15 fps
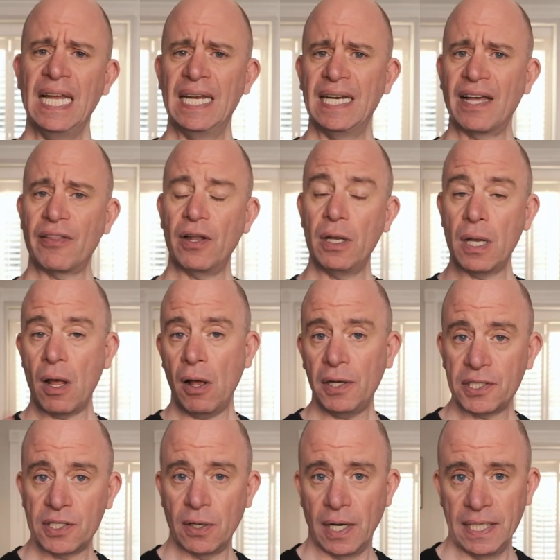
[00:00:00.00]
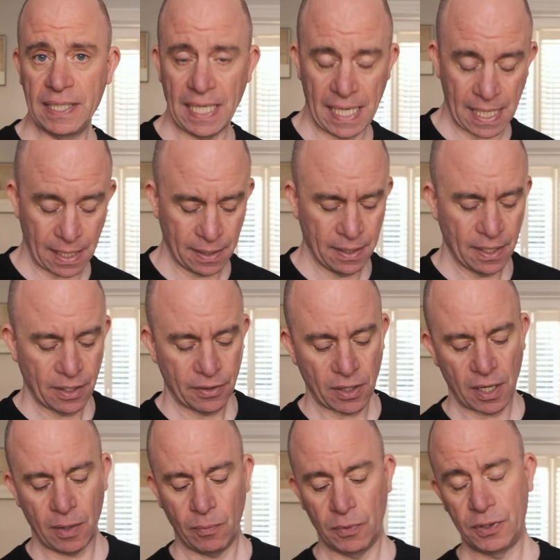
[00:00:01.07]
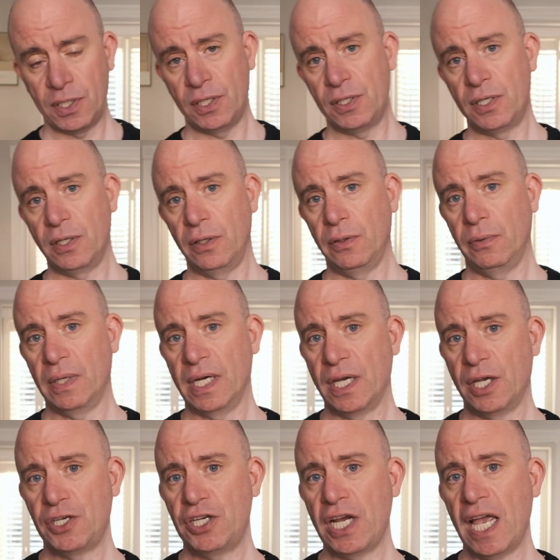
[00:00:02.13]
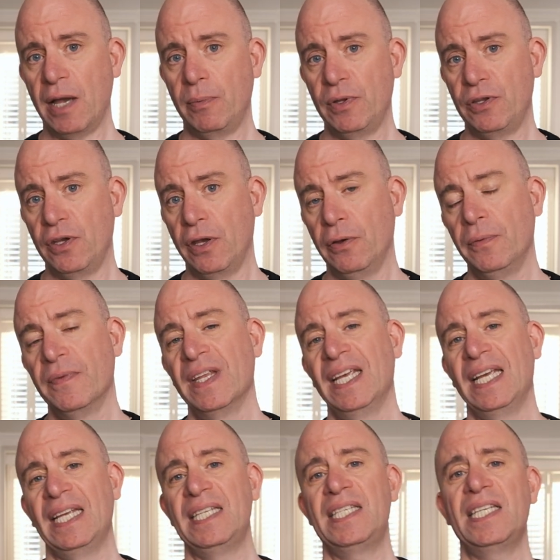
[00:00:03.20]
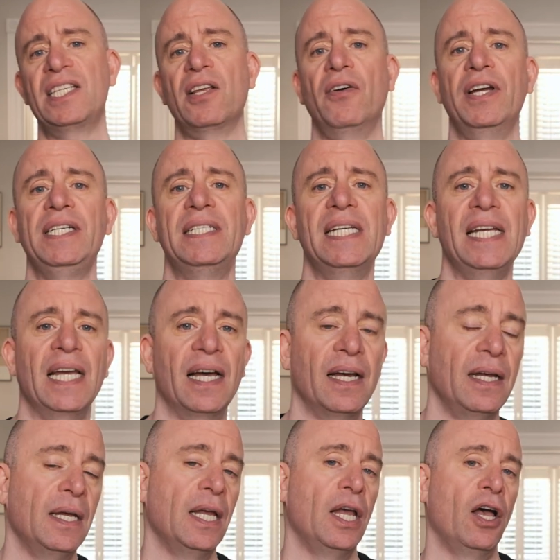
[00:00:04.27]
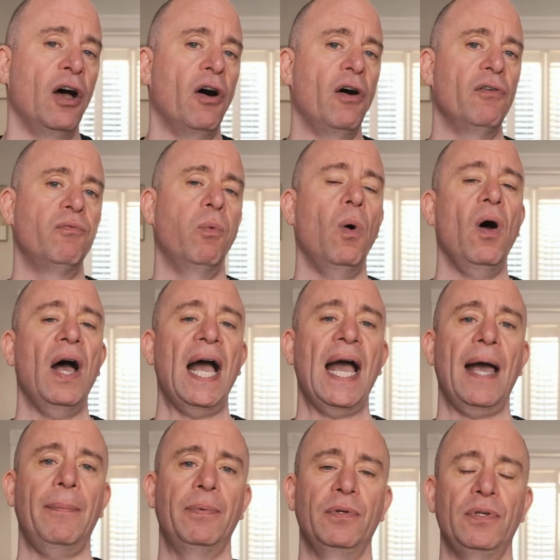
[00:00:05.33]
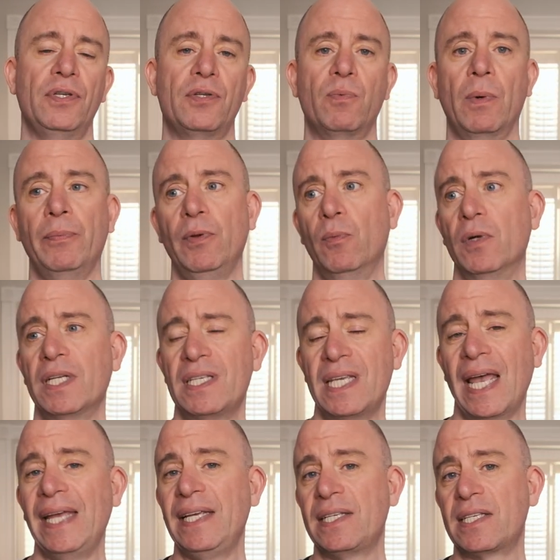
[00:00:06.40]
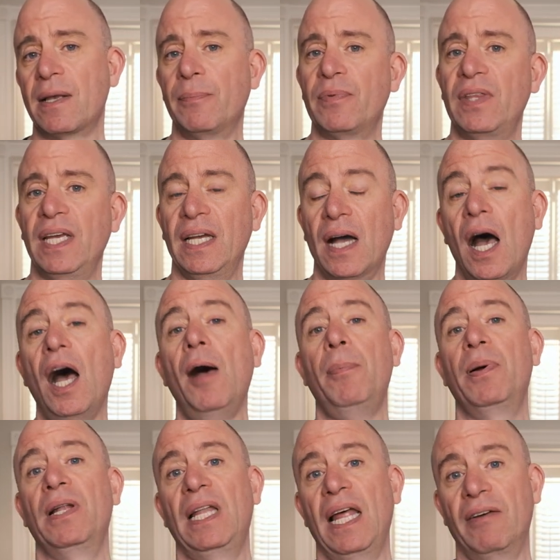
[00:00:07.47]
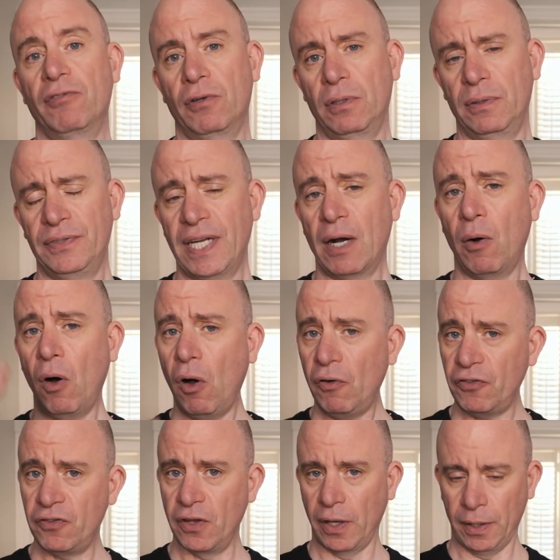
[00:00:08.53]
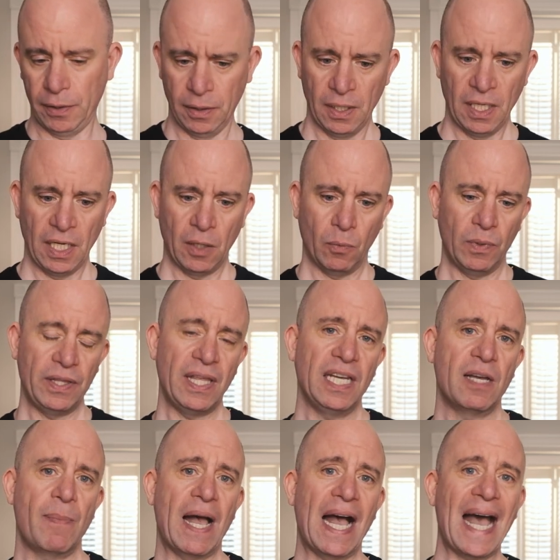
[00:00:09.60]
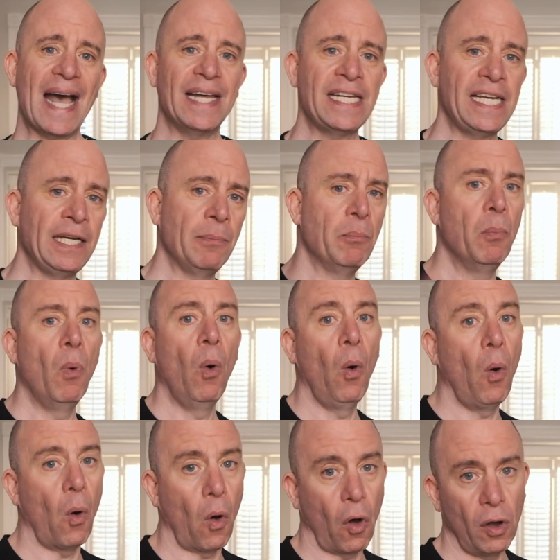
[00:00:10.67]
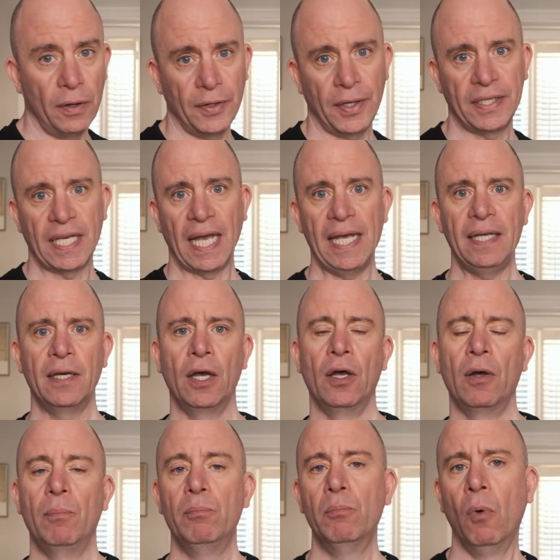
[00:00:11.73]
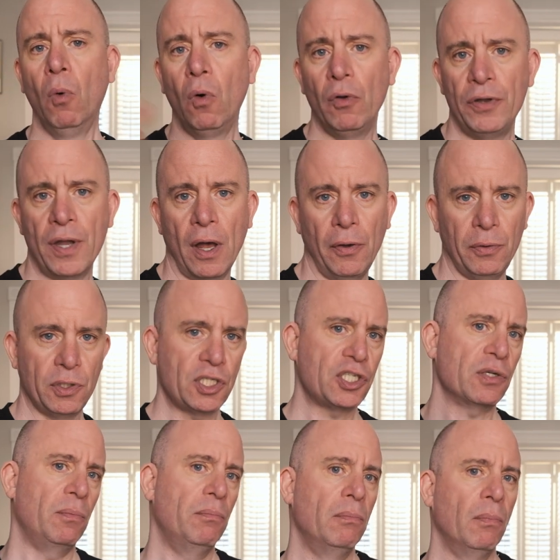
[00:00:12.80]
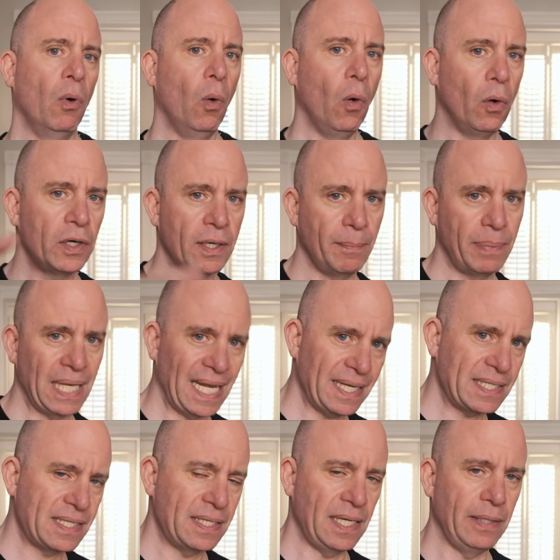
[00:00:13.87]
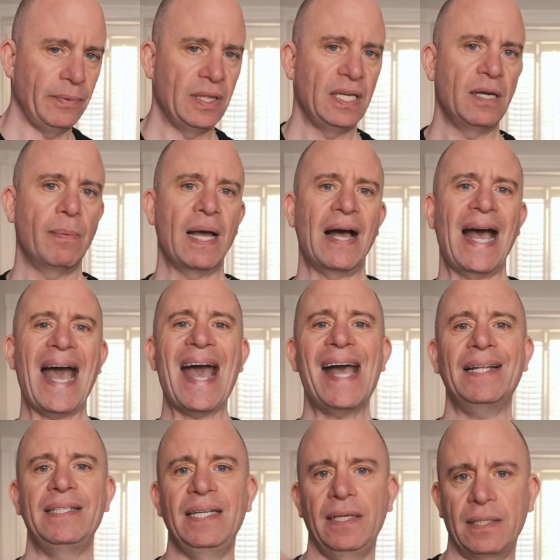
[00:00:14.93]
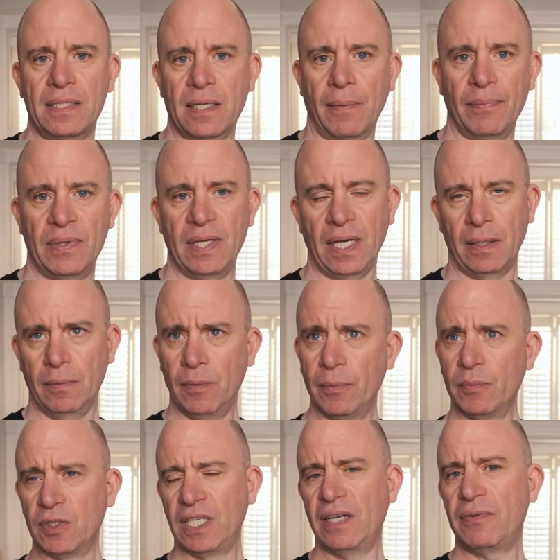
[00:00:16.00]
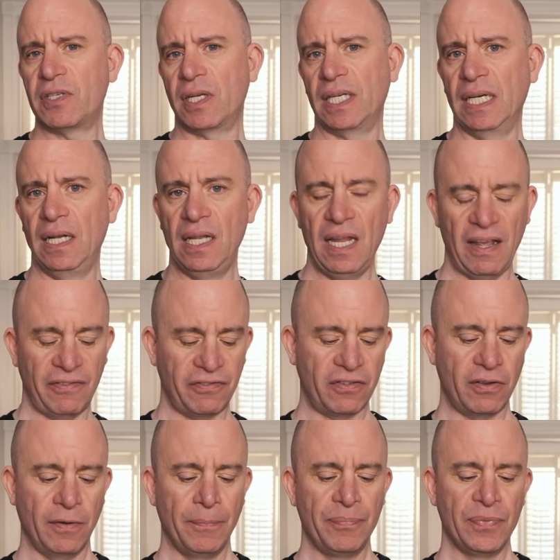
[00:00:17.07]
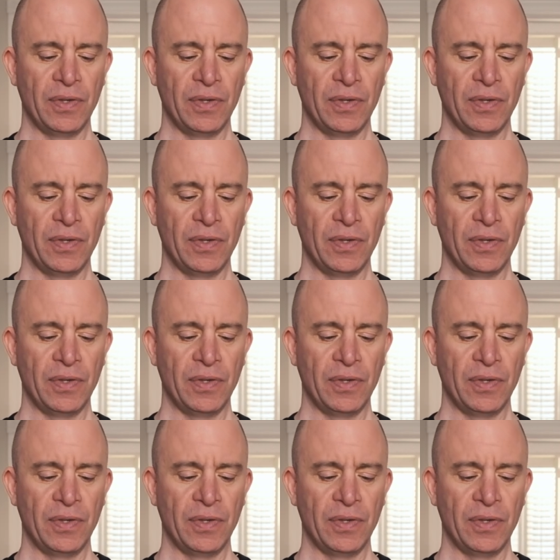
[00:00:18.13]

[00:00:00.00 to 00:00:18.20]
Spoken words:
Now, the last idea that I wanted to share with you is this idea of what happens when we want to take something up a level. Now, often we think about adding more, okay? More notes, more complexity. We think about adding something, we want to give something a lift.